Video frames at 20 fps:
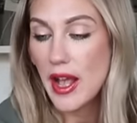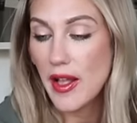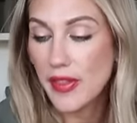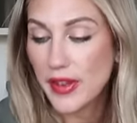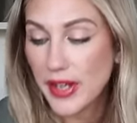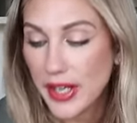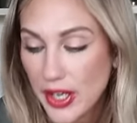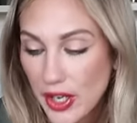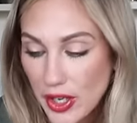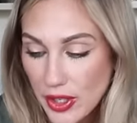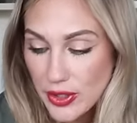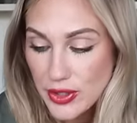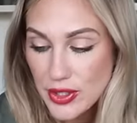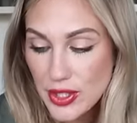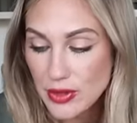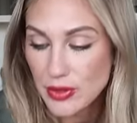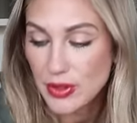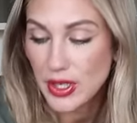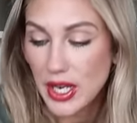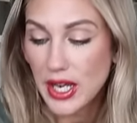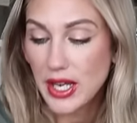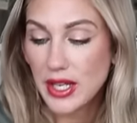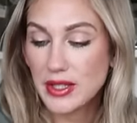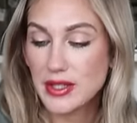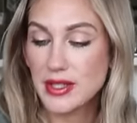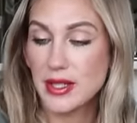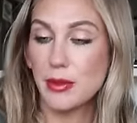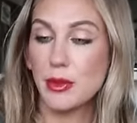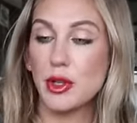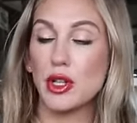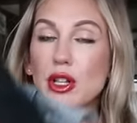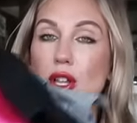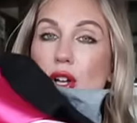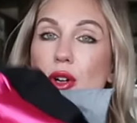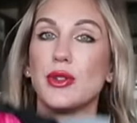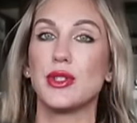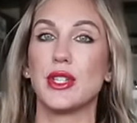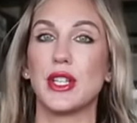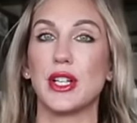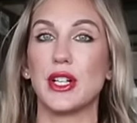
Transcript: And then I also got some clothes,